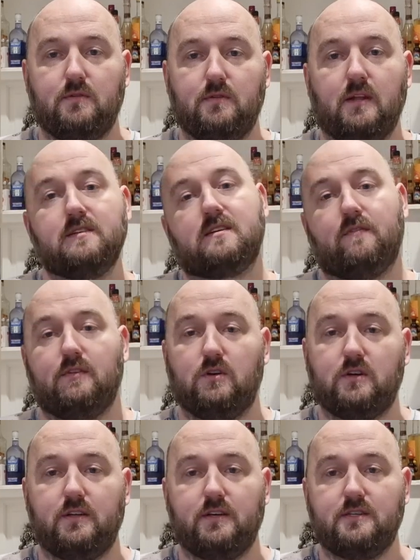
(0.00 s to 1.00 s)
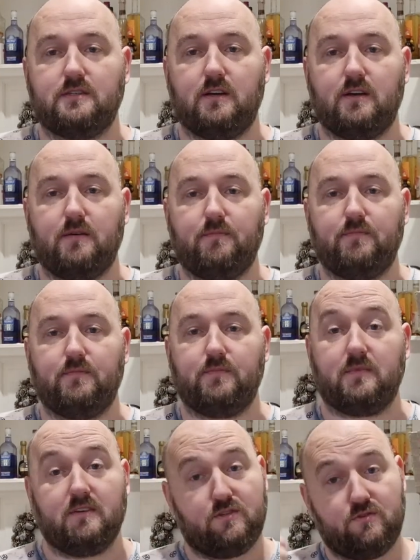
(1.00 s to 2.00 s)
let's have a look at this. Uh,
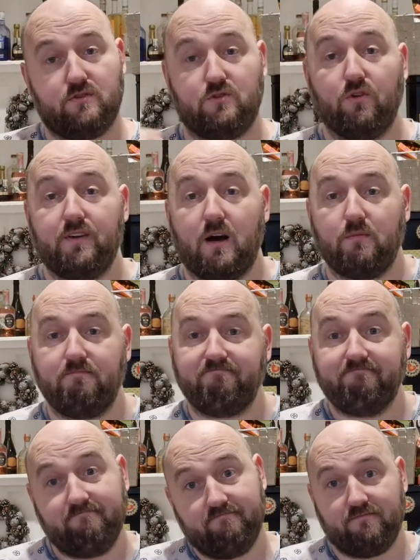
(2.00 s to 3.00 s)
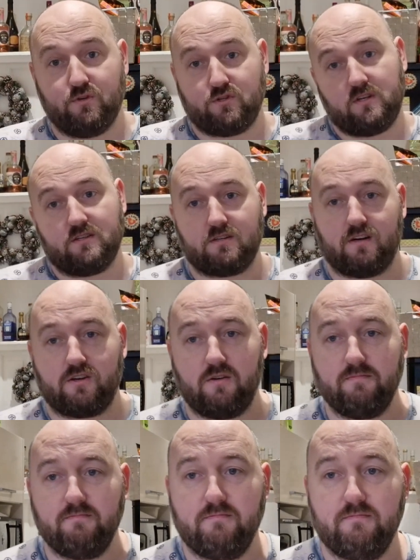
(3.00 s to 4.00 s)
it's, done now. Let's, let's crack on.